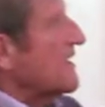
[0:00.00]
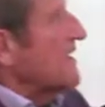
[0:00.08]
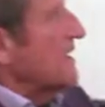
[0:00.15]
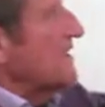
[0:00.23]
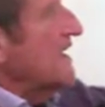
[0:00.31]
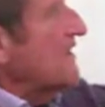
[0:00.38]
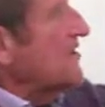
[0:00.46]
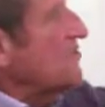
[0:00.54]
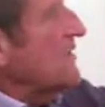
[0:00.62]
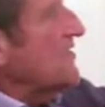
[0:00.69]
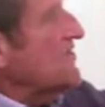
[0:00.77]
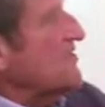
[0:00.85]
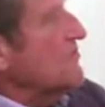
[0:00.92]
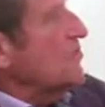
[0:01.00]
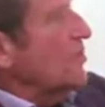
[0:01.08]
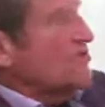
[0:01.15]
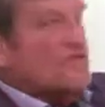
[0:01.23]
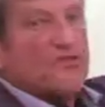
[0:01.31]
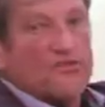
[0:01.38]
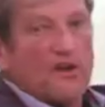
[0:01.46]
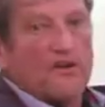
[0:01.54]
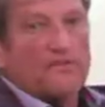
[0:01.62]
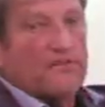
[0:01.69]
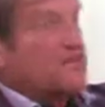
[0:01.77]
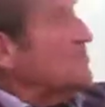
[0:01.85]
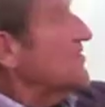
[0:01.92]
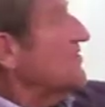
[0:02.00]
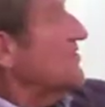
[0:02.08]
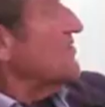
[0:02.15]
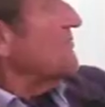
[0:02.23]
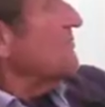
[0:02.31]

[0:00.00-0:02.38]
Another question was the surfaces,